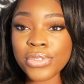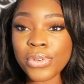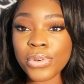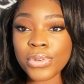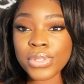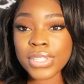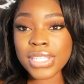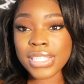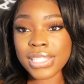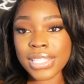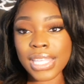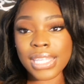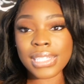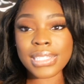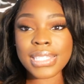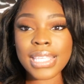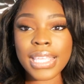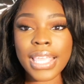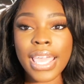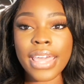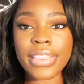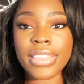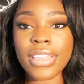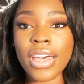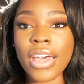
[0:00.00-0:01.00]
all the skin
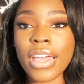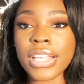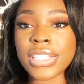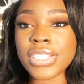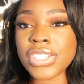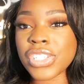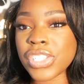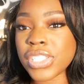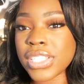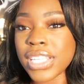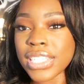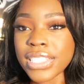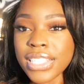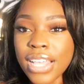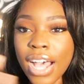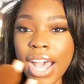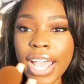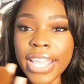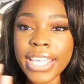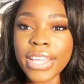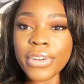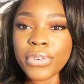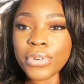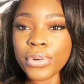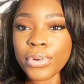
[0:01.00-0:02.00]
together and just to
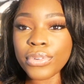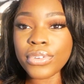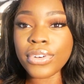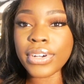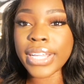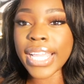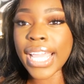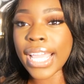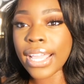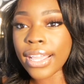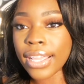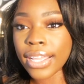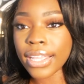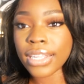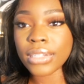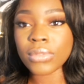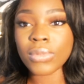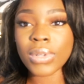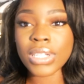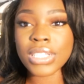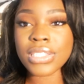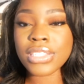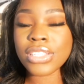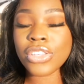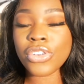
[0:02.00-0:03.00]
tie it all in
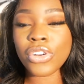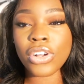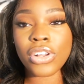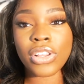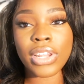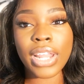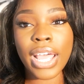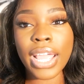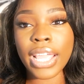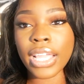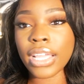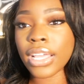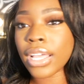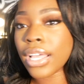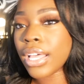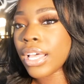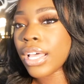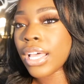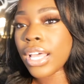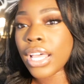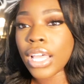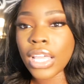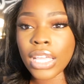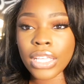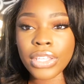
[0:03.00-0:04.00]
once you're like,
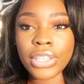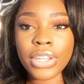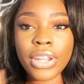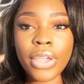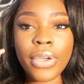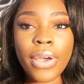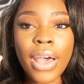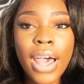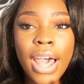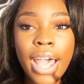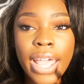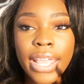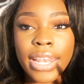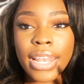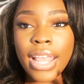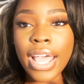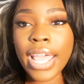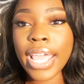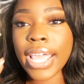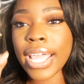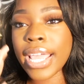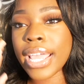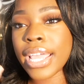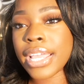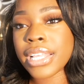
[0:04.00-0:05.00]
you know,
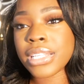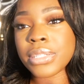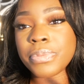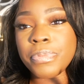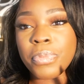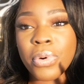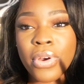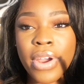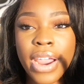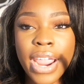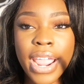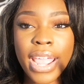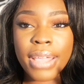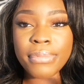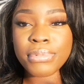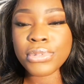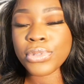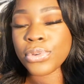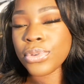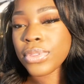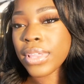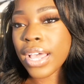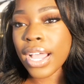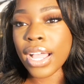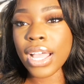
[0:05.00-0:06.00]
highlighted,
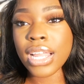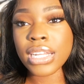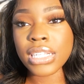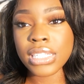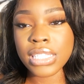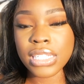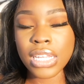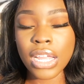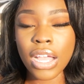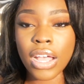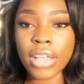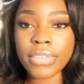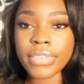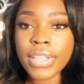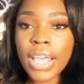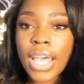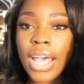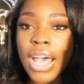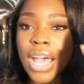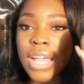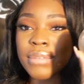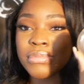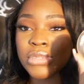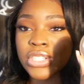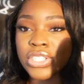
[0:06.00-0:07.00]
prepped, all that kind of stuff,
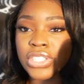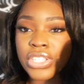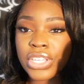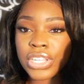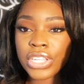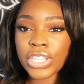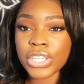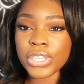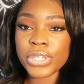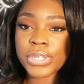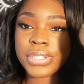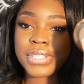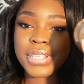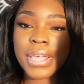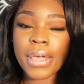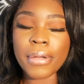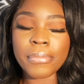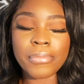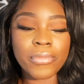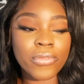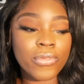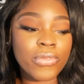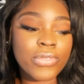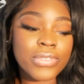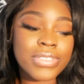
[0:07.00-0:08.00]
I'm just going to use,
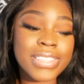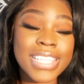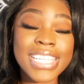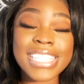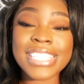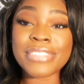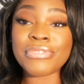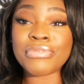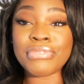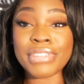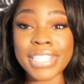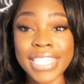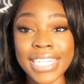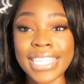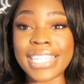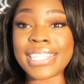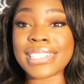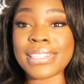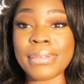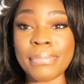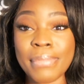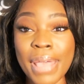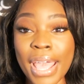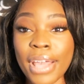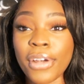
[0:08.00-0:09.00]
this really
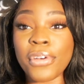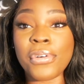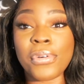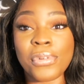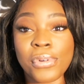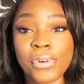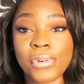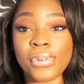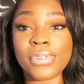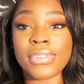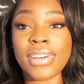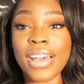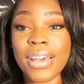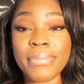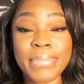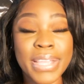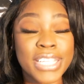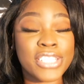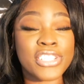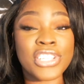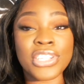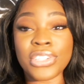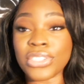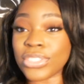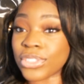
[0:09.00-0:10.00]
is a MAC haul. I'm
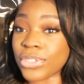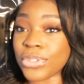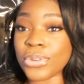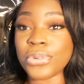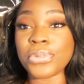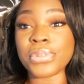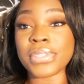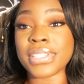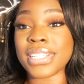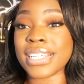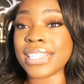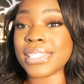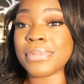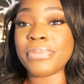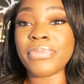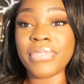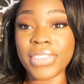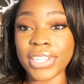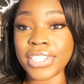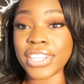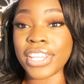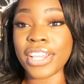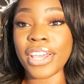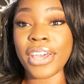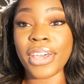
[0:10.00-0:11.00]
actually going to call this
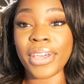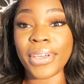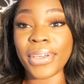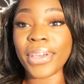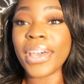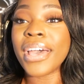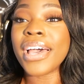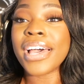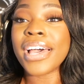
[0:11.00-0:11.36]
video